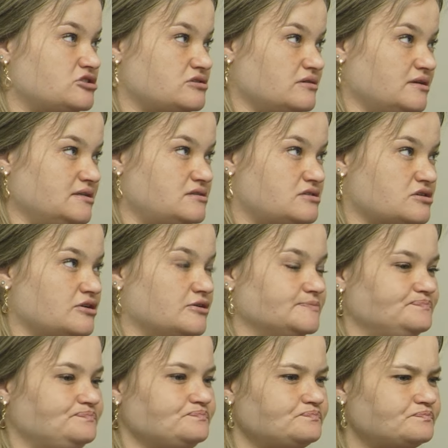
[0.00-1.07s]
to it.
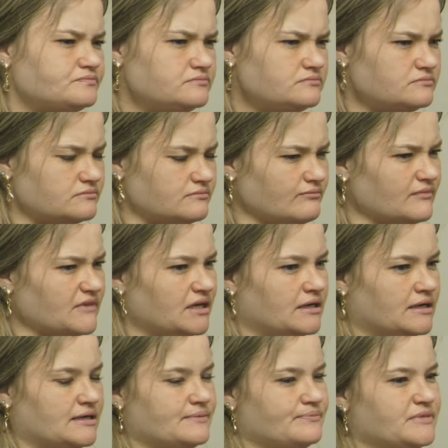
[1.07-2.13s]
So
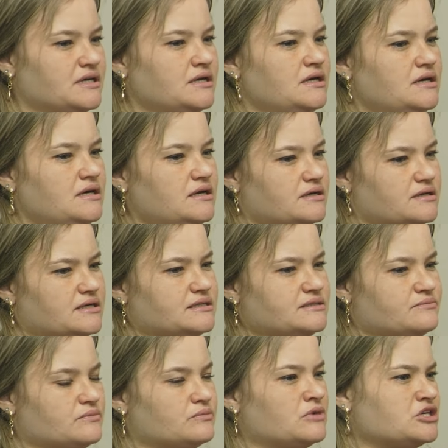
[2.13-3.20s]

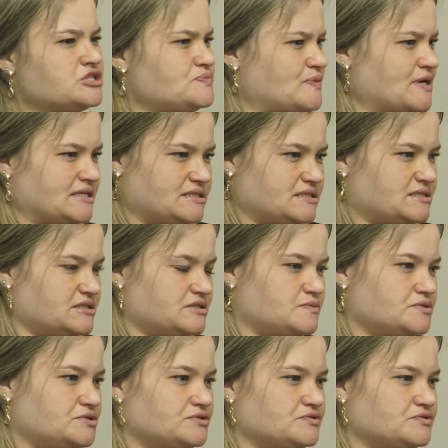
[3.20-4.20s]
in most practices, what you'll